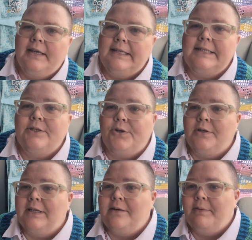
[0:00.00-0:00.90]
This is
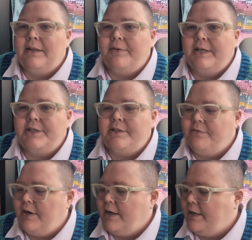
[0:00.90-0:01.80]
Early, by the way. She's
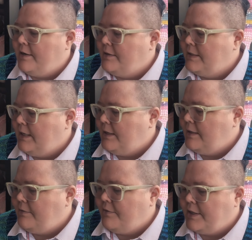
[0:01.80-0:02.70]
very excited
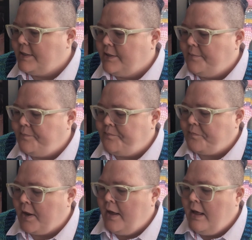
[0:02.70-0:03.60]
and invested.
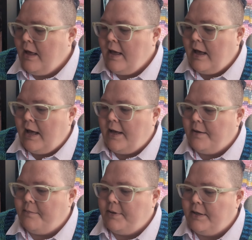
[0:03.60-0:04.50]

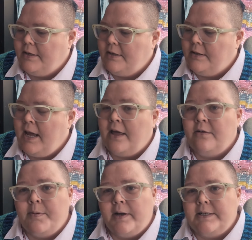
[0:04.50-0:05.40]
The
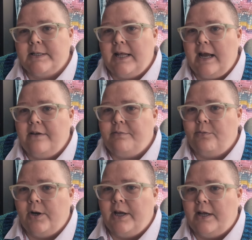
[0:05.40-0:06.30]
other project that I've been
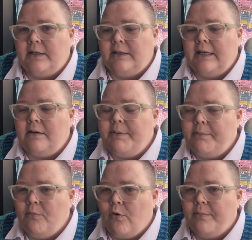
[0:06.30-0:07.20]
working on a little bit
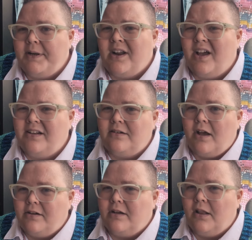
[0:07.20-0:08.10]
more, but not
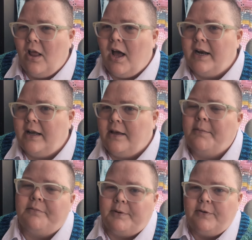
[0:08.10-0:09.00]
a lot,
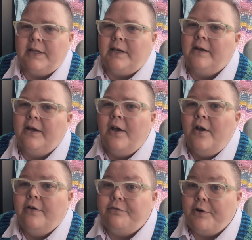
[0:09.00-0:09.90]
I've been really
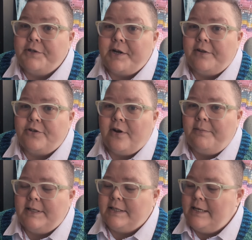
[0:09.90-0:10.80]
focused on the
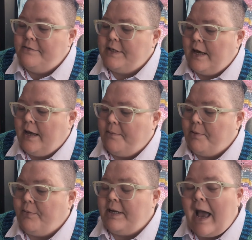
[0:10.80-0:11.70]
stripy sleeves,
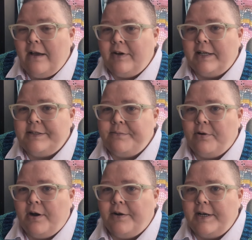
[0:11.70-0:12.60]
but we have had some
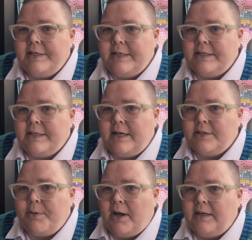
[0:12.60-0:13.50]
progress since the
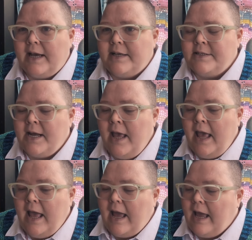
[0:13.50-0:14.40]
last podcast,
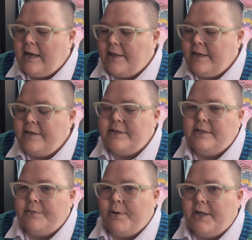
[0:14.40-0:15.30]
and I think this
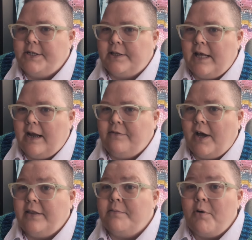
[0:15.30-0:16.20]
is the project that I've
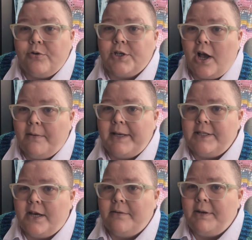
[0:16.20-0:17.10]
gotten the most
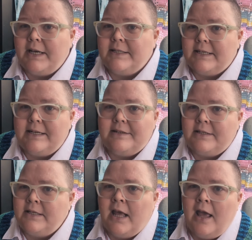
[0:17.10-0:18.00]
comments on because
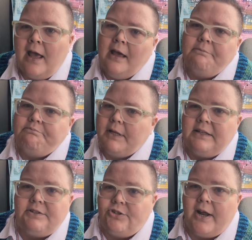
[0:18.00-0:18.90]

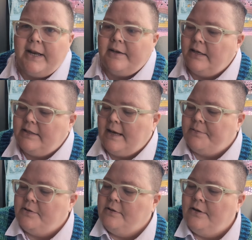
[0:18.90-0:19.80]
it's stunning. It's
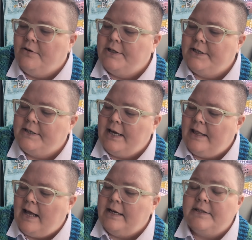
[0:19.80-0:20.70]
absolutely gorgeous. And
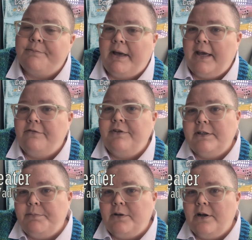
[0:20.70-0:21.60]
that is my
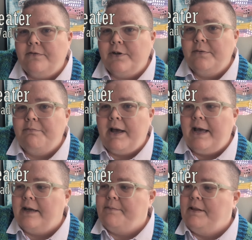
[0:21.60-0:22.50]
Field Pullover
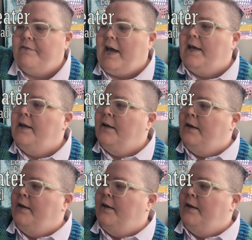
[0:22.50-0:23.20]
by Camilla Vad.